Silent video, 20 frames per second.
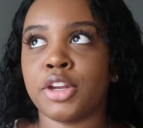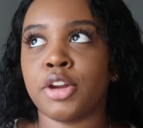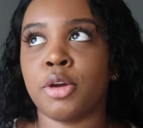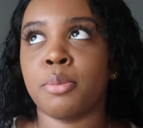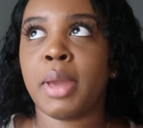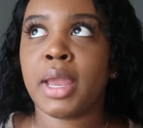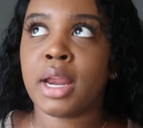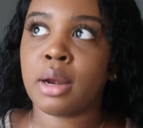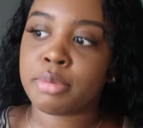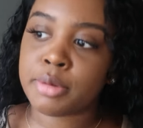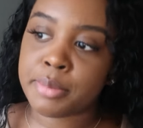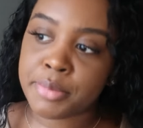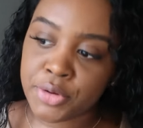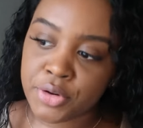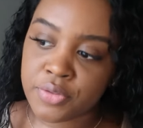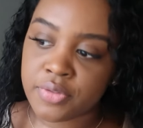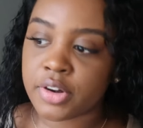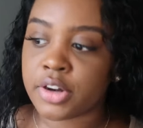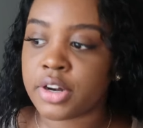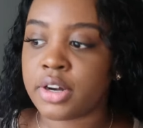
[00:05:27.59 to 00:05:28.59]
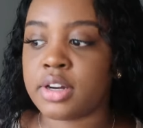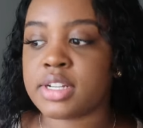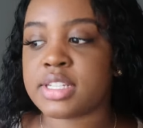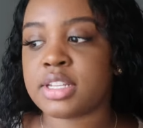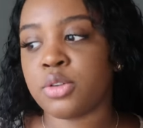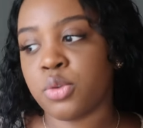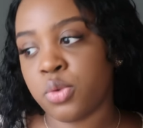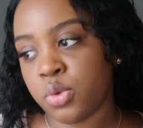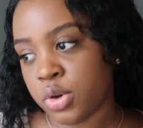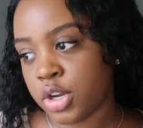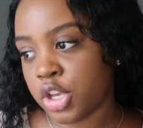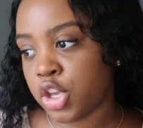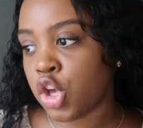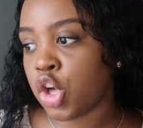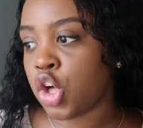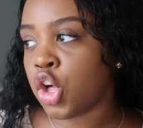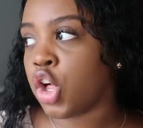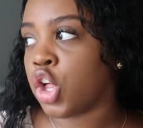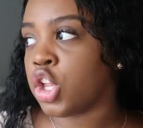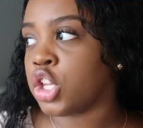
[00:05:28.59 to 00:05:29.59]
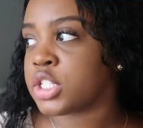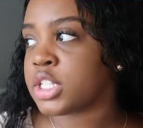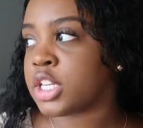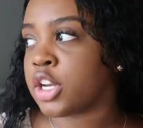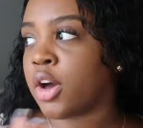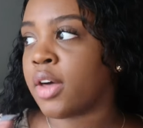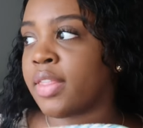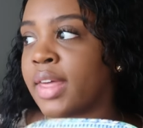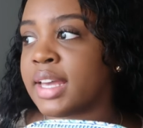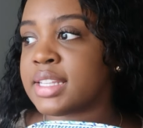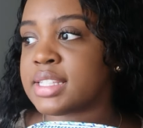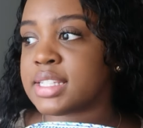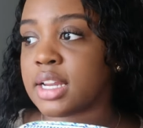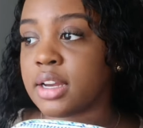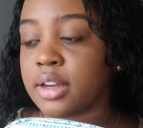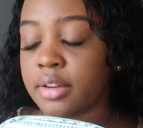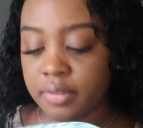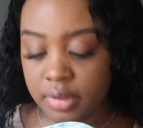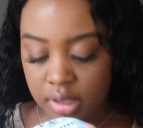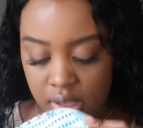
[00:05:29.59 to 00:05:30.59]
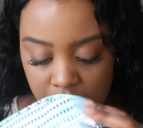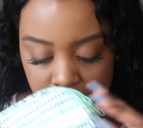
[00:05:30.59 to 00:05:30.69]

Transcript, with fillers: you know, makeup removers and oils and all that stuff.